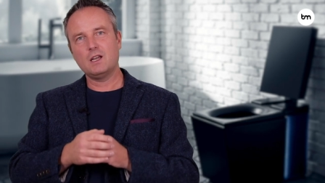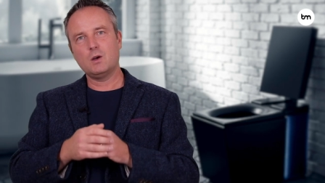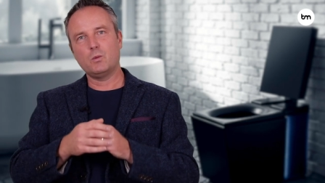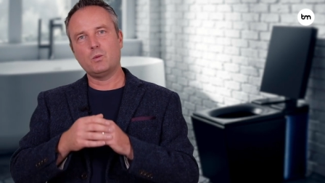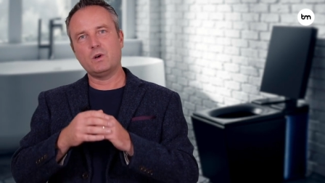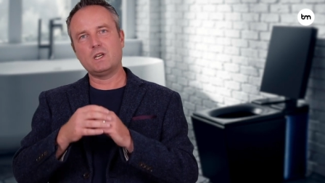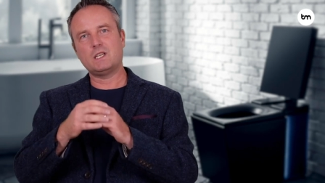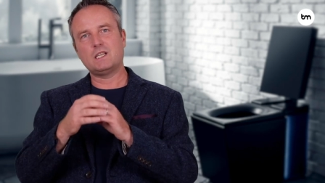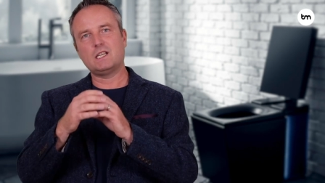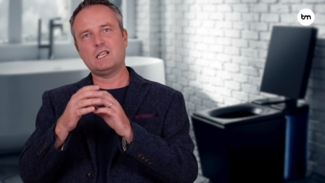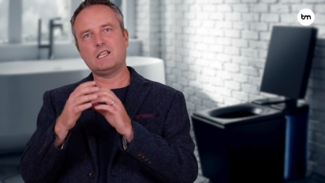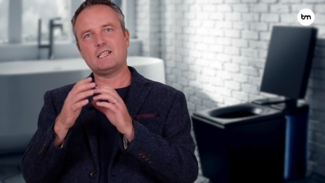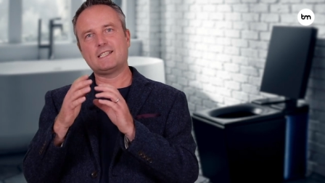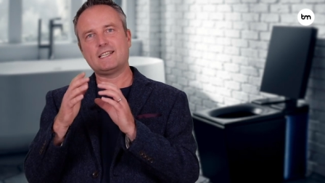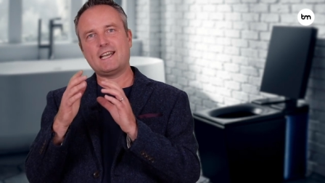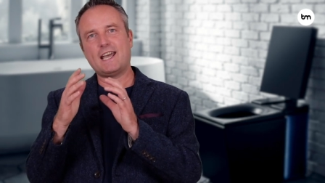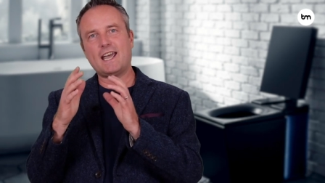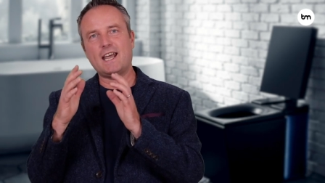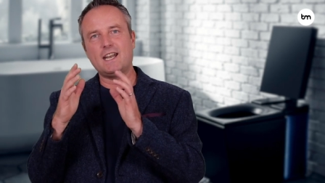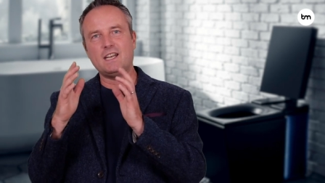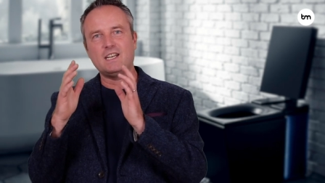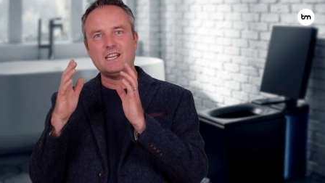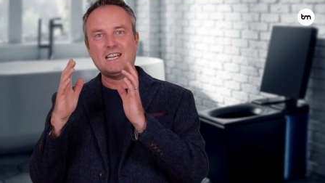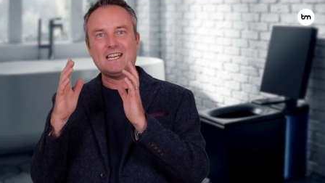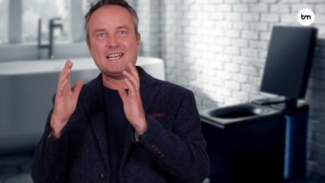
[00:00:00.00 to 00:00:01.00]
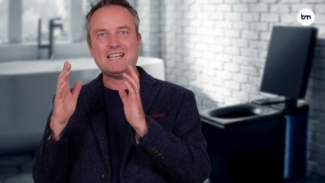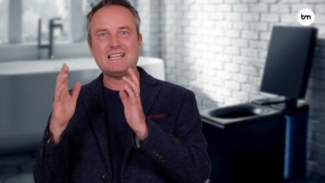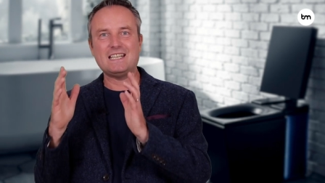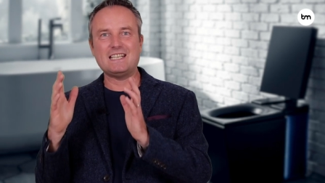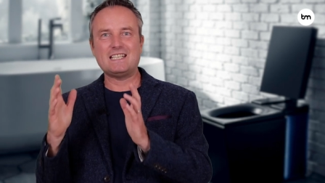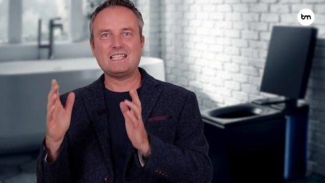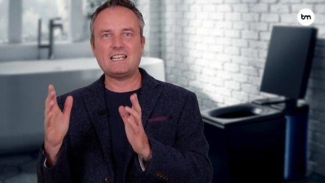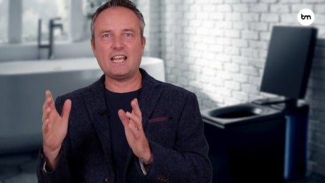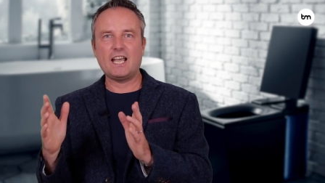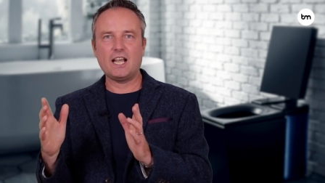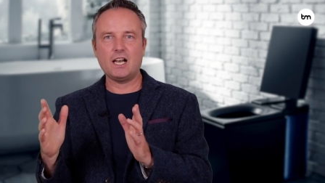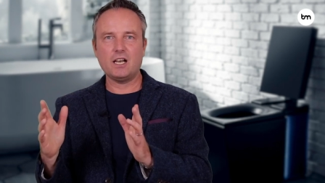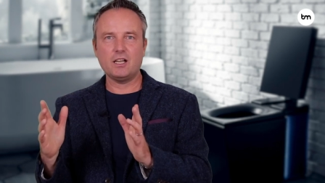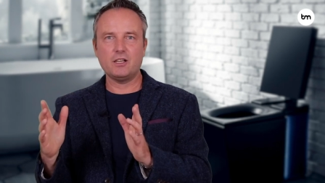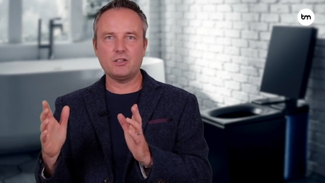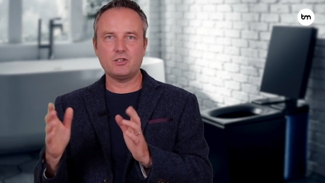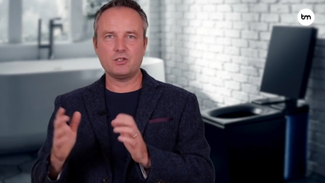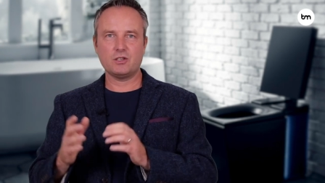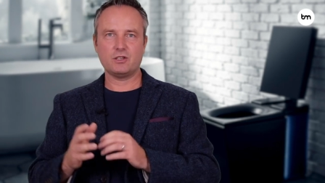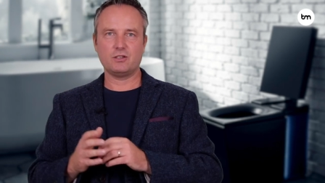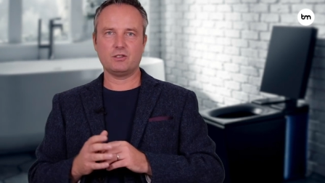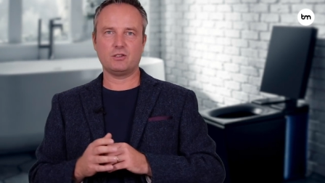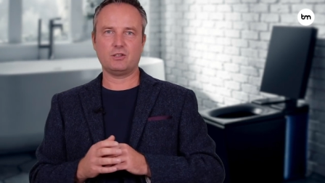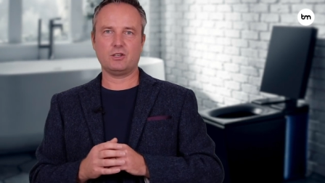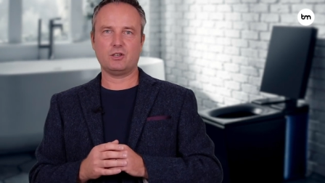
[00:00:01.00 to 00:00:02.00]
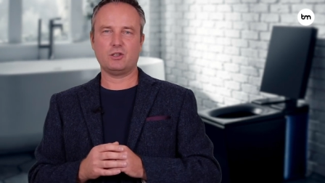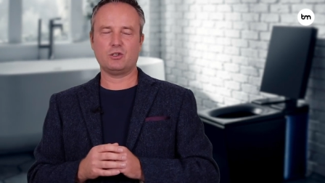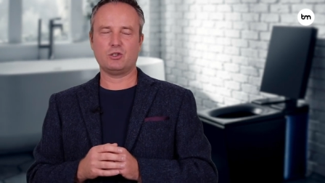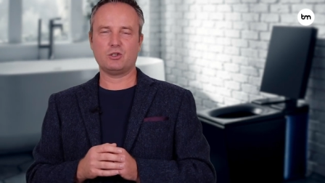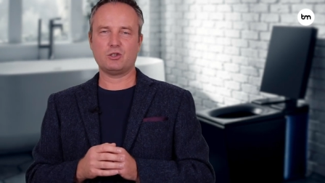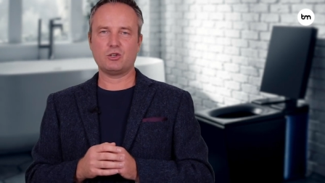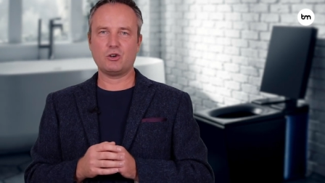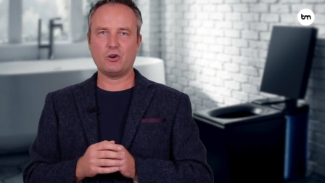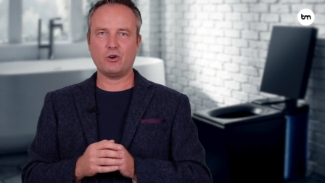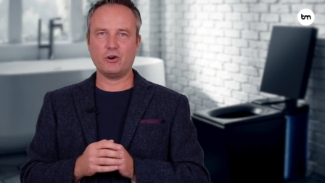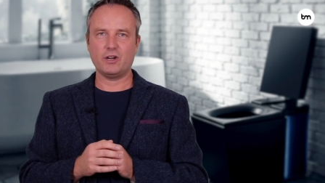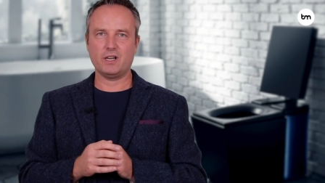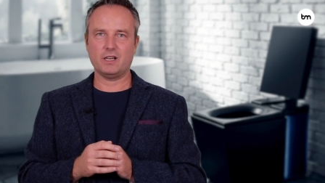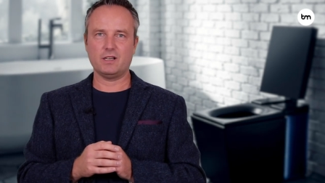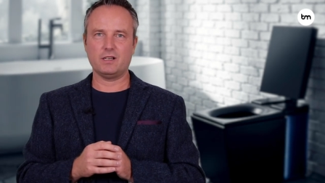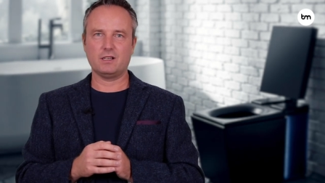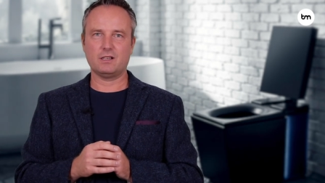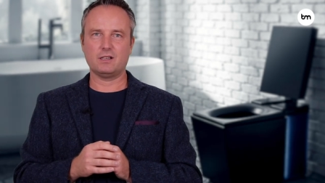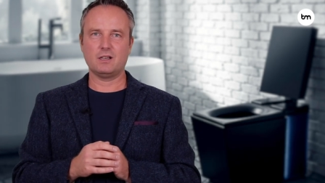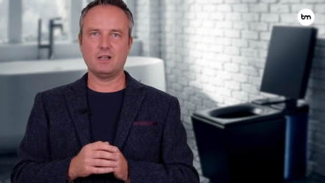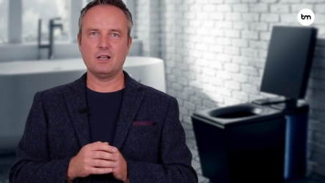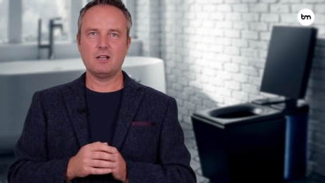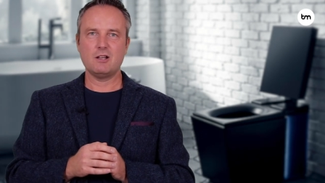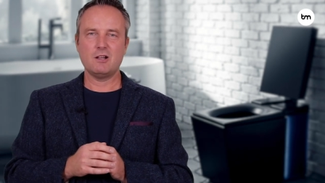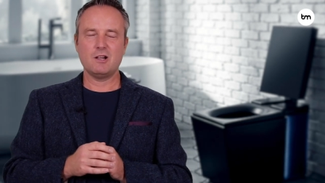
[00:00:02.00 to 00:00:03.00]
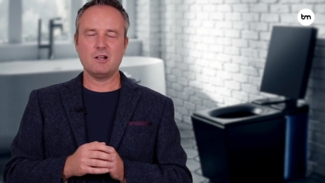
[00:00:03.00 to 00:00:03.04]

which is an intelligent toilet.